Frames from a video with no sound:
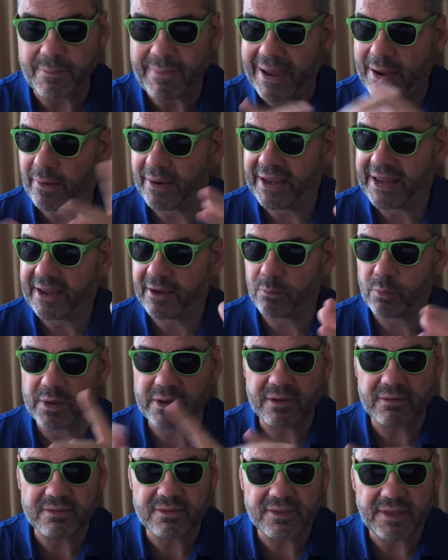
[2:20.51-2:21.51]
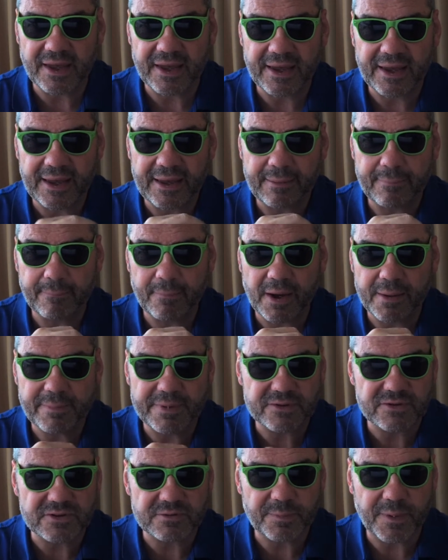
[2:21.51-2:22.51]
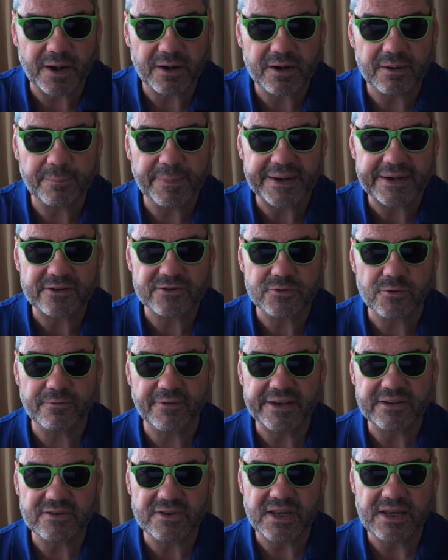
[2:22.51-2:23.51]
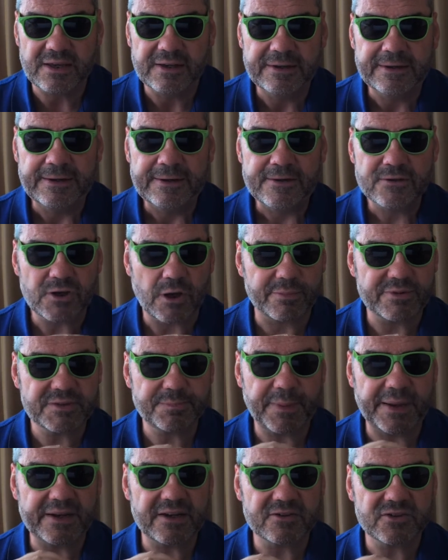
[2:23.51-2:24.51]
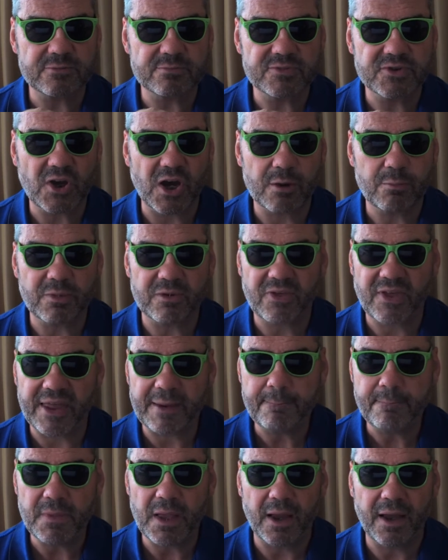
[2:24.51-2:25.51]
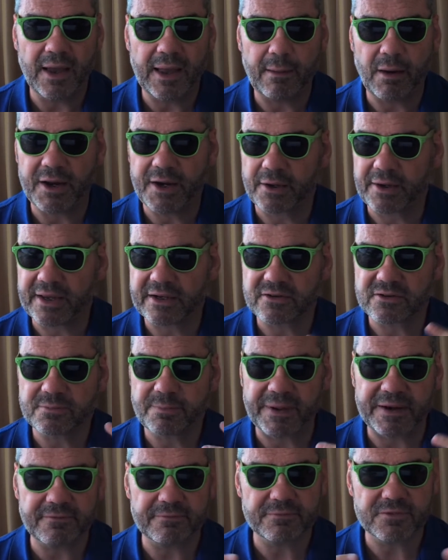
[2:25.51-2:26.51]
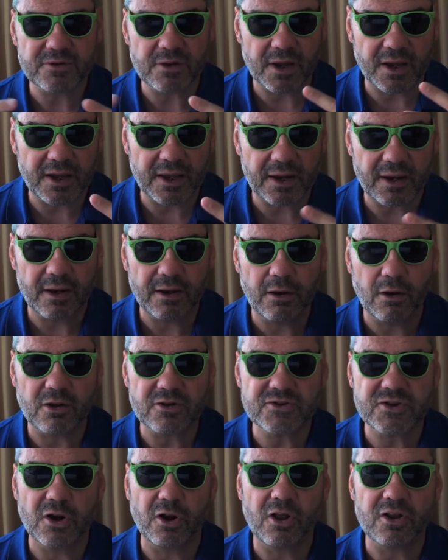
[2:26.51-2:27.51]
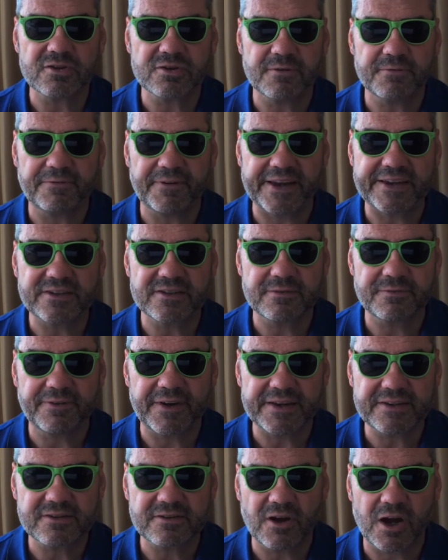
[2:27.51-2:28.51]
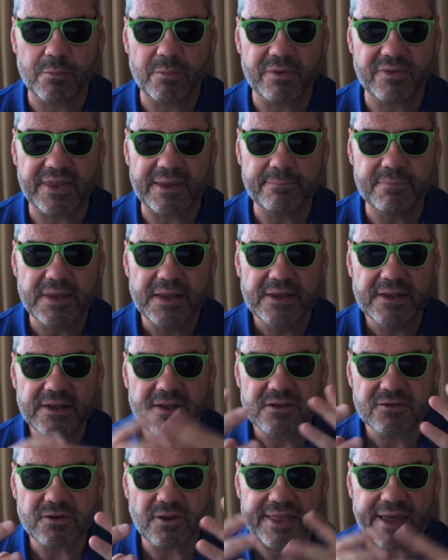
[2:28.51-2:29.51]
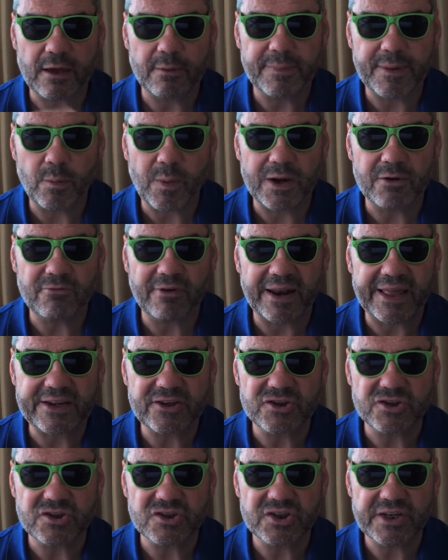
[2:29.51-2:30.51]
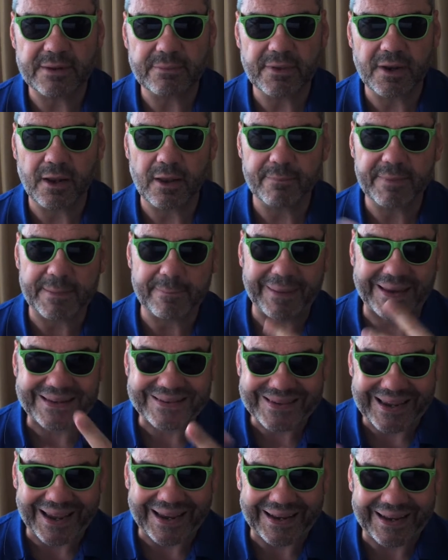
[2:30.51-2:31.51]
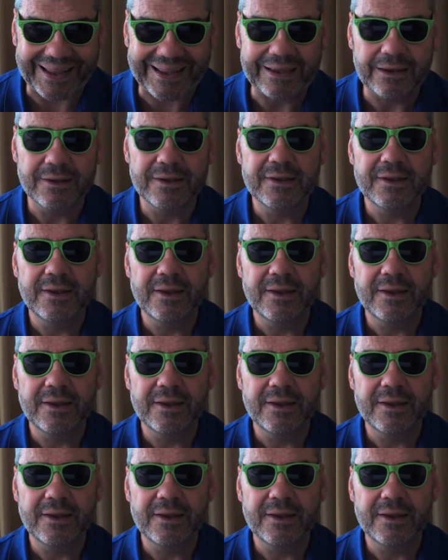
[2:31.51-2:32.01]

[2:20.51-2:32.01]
I'm out here with my business partner Peter Sylvester, so I'll be spending some time with him. I don't get to spend lots and lots of face-to-face time with him, so that'll be one relationship that I'll be maintaining.